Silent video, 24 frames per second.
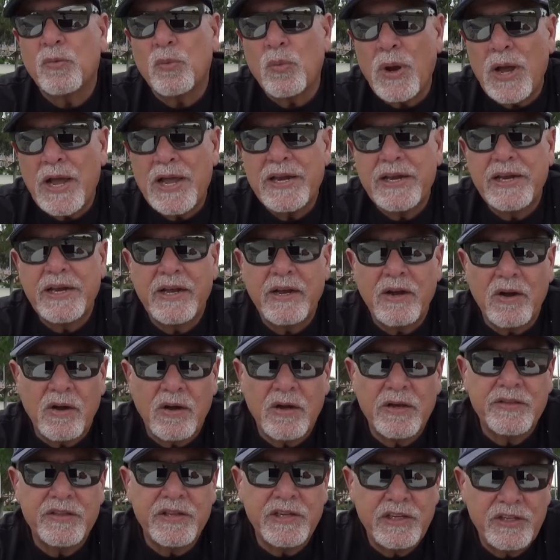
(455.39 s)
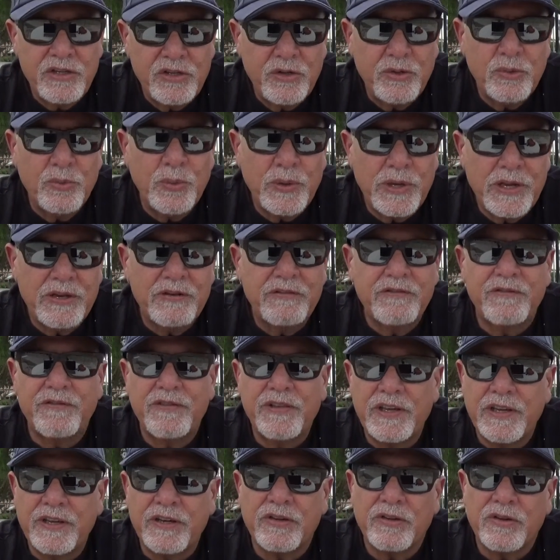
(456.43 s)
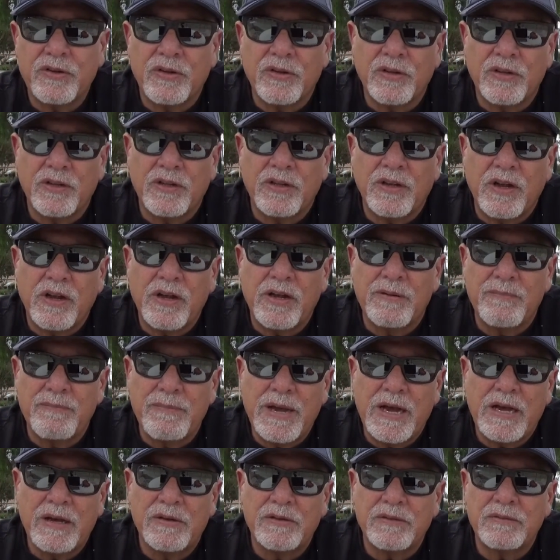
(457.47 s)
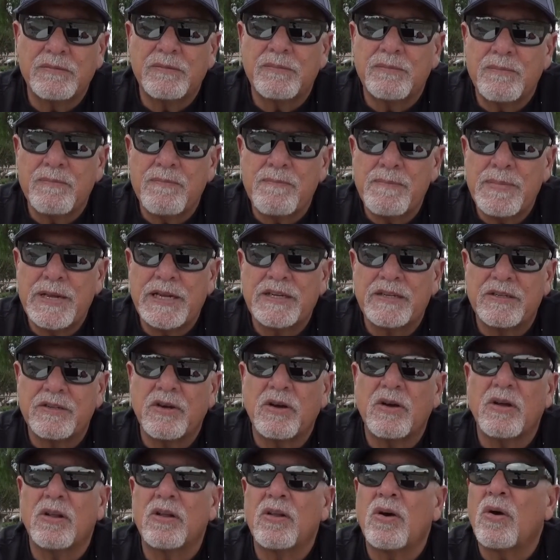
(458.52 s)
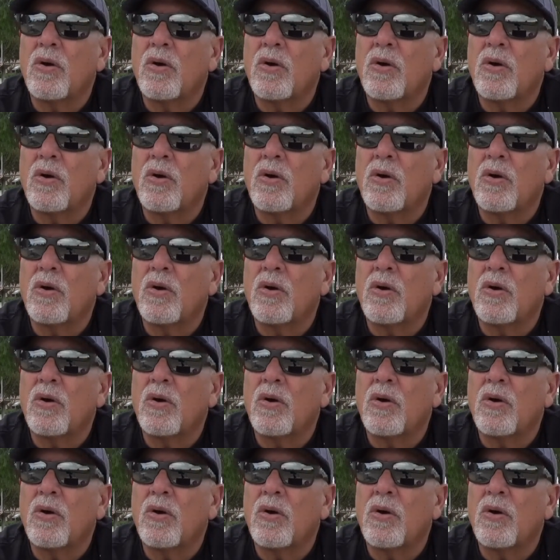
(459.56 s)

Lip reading: writing on the UN vehicle on Mount Bental,